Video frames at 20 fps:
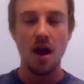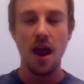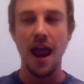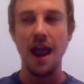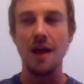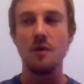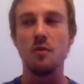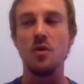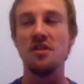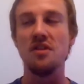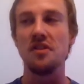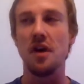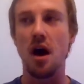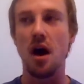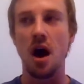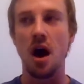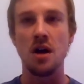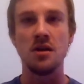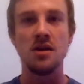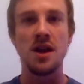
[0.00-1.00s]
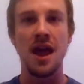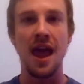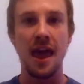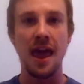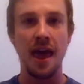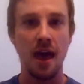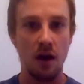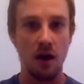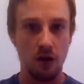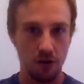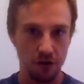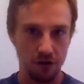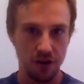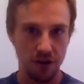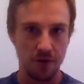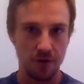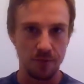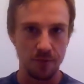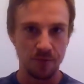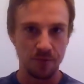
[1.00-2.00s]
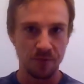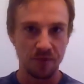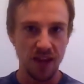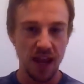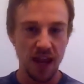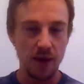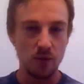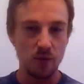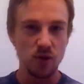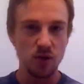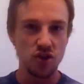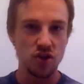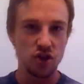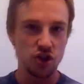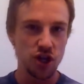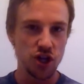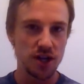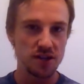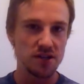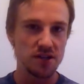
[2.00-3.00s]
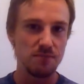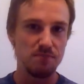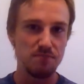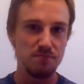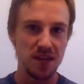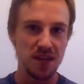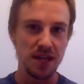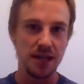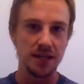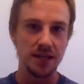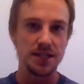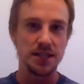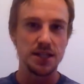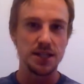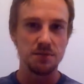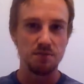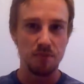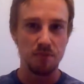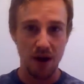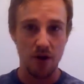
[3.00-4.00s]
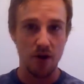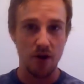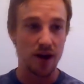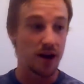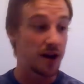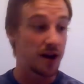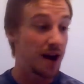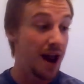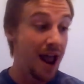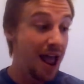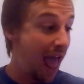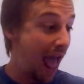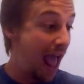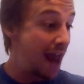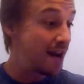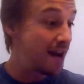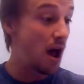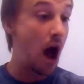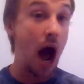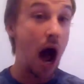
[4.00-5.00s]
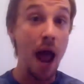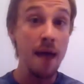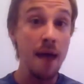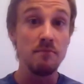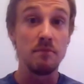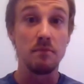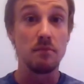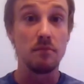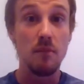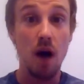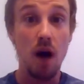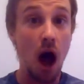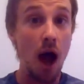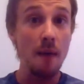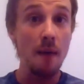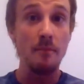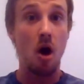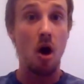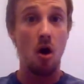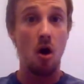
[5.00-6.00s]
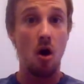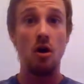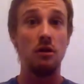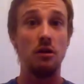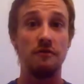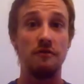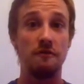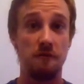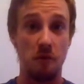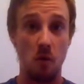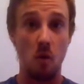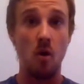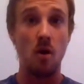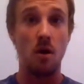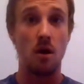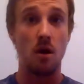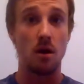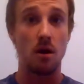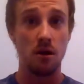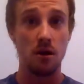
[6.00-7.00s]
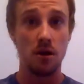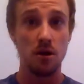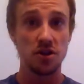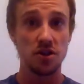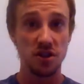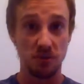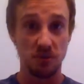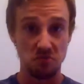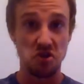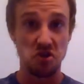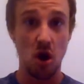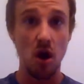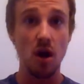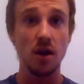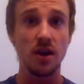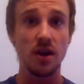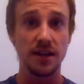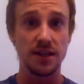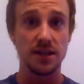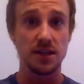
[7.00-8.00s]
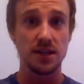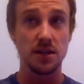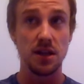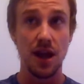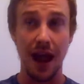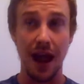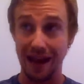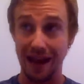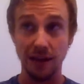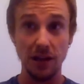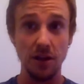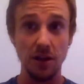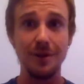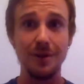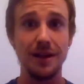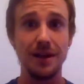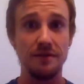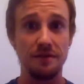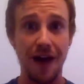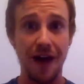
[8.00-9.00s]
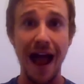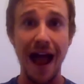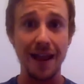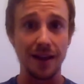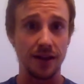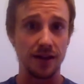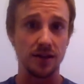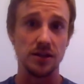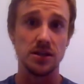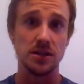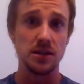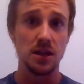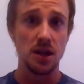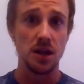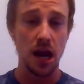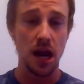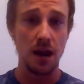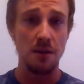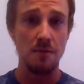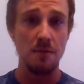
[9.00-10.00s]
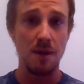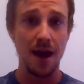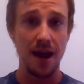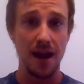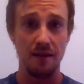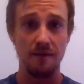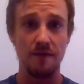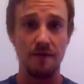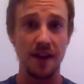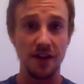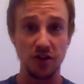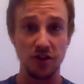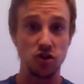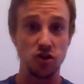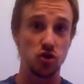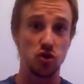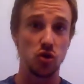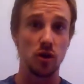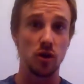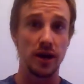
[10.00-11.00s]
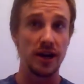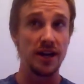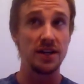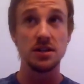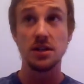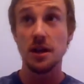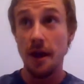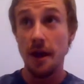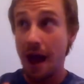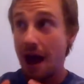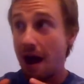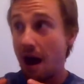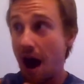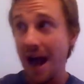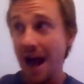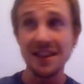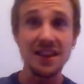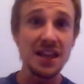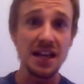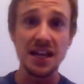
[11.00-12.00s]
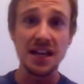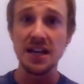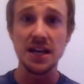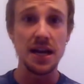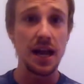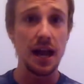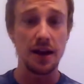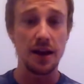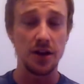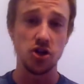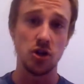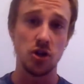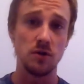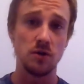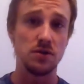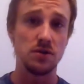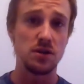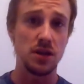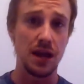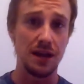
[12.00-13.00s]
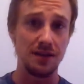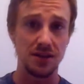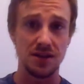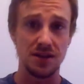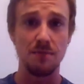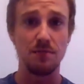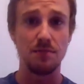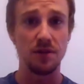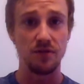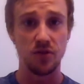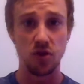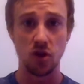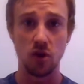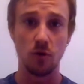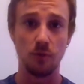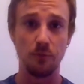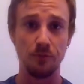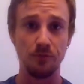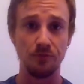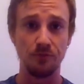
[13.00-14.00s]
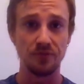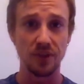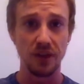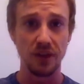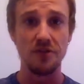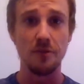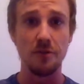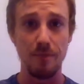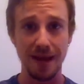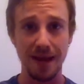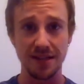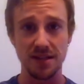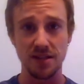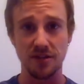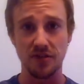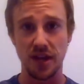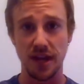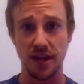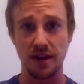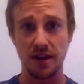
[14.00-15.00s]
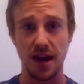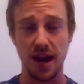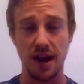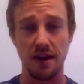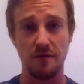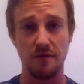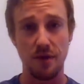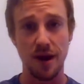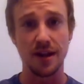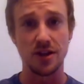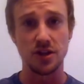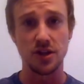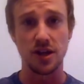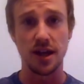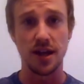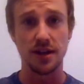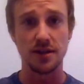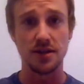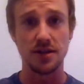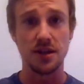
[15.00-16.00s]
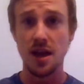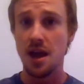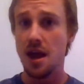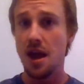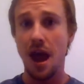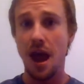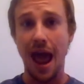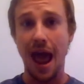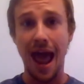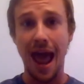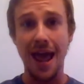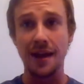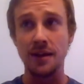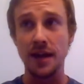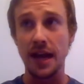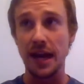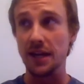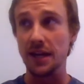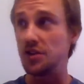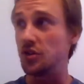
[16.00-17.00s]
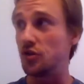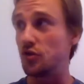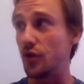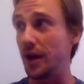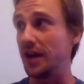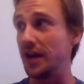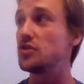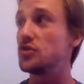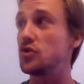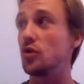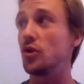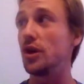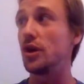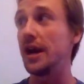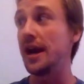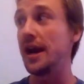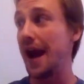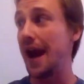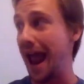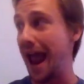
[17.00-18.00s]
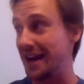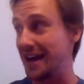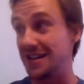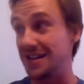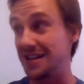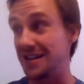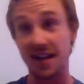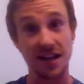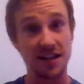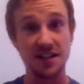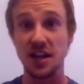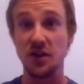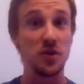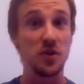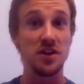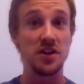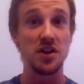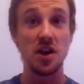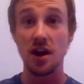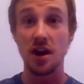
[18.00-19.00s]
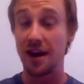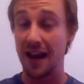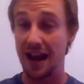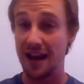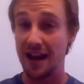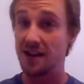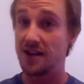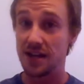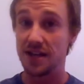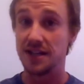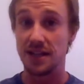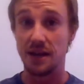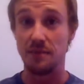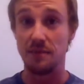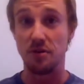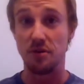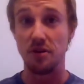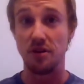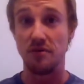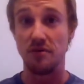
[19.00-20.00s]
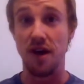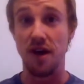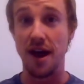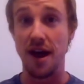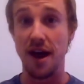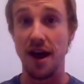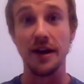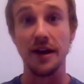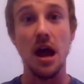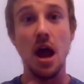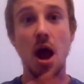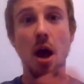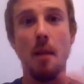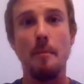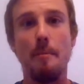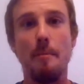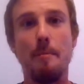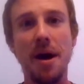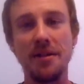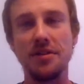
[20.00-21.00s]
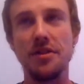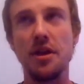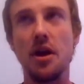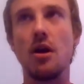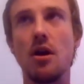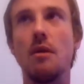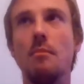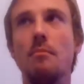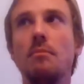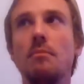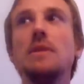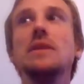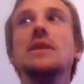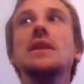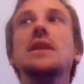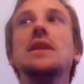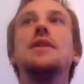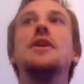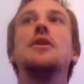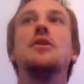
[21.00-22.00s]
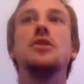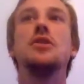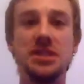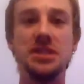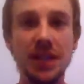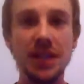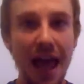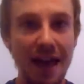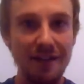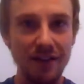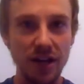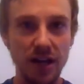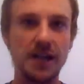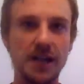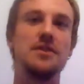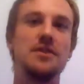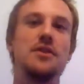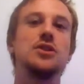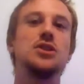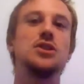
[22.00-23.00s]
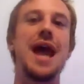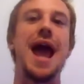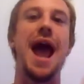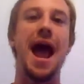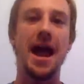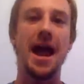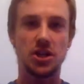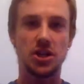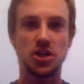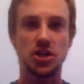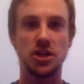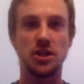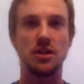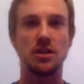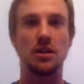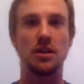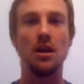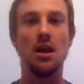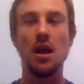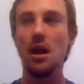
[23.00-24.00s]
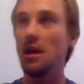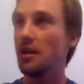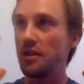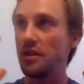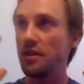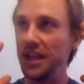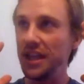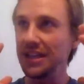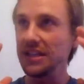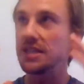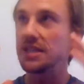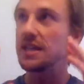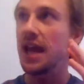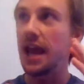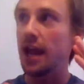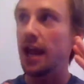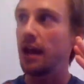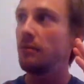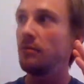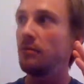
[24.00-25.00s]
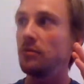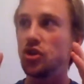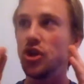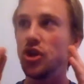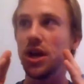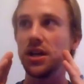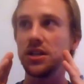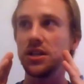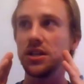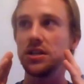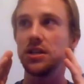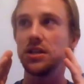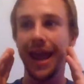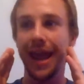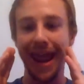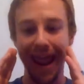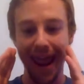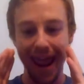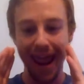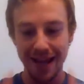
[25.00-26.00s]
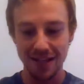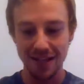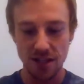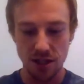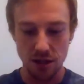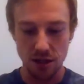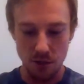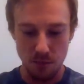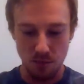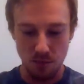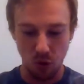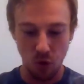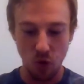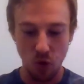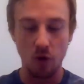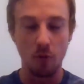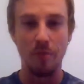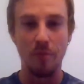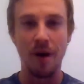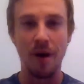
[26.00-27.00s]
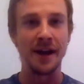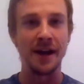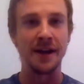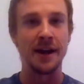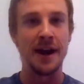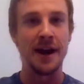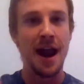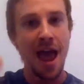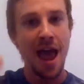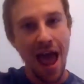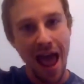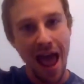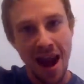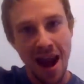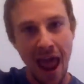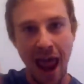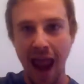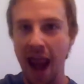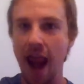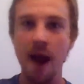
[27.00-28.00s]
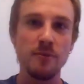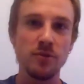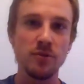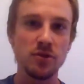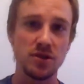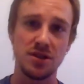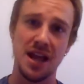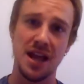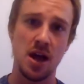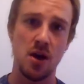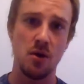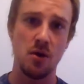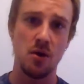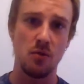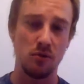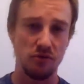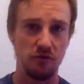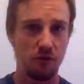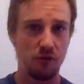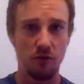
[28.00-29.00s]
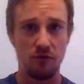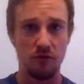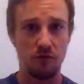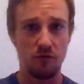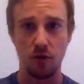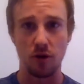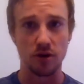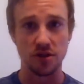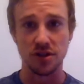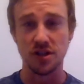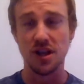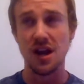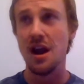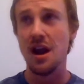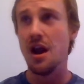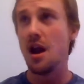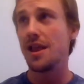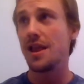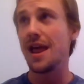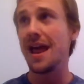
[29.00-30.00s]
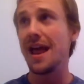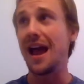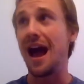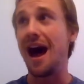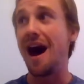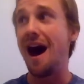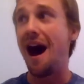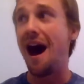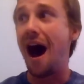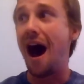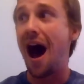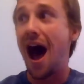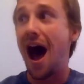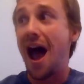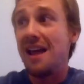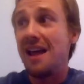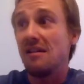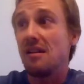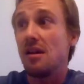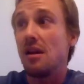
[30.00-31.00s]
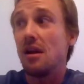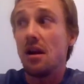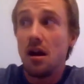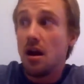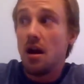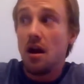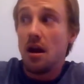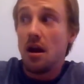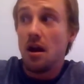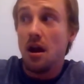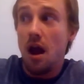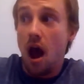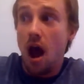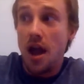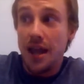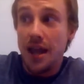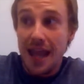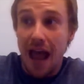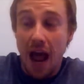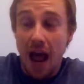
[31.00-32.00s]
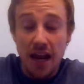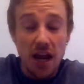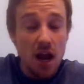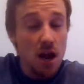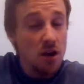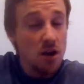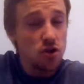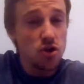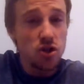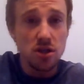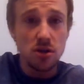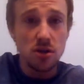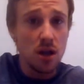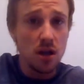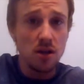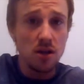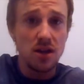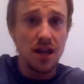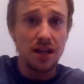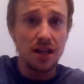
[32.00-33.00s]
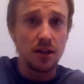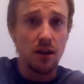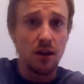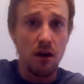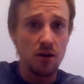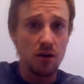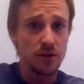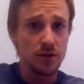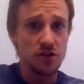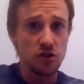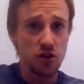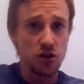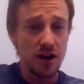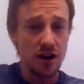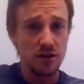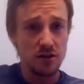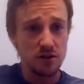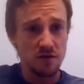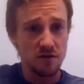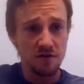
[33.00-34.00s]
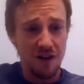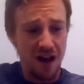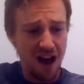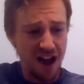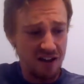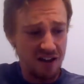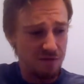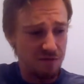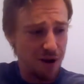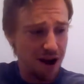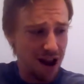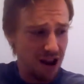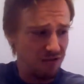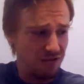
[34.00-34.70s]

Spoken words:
It was unhealthy. It was just mean-spirited. And I'm all for some darkness and a little bit of violence in my adventure stories. I think Indiana Jones and the Temple of Doom is the best in the Indiana franchise. And it's a great story, and it does get really dark, and it does get pretty violent. But there's levity, there's action. This game just hits the brutal button and hammers down with full force. Like, I understood that Lara was trying to survive, but I